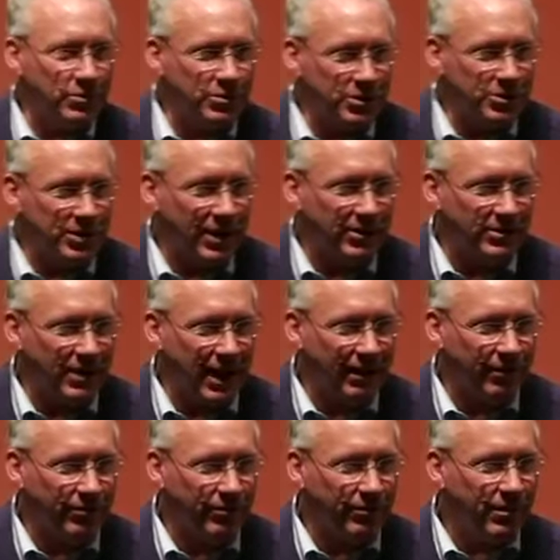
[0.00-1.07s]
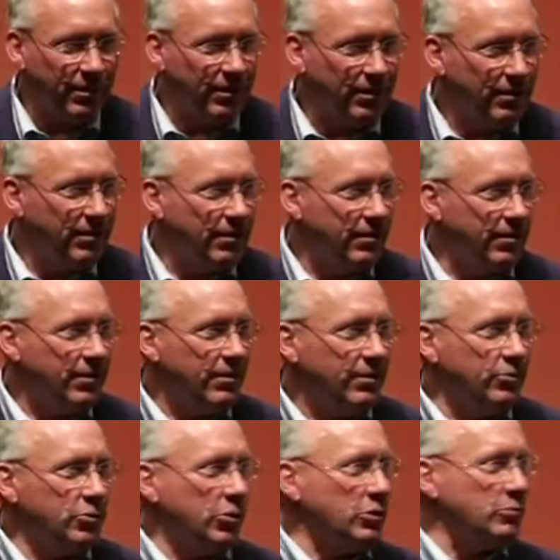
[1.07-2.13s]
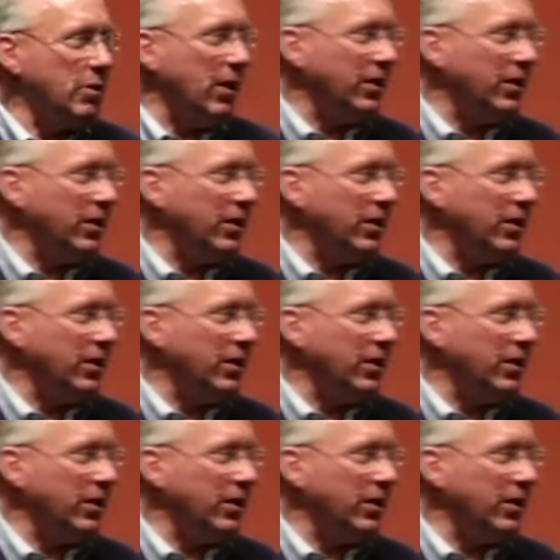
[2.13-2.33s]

Where's the changed life? And George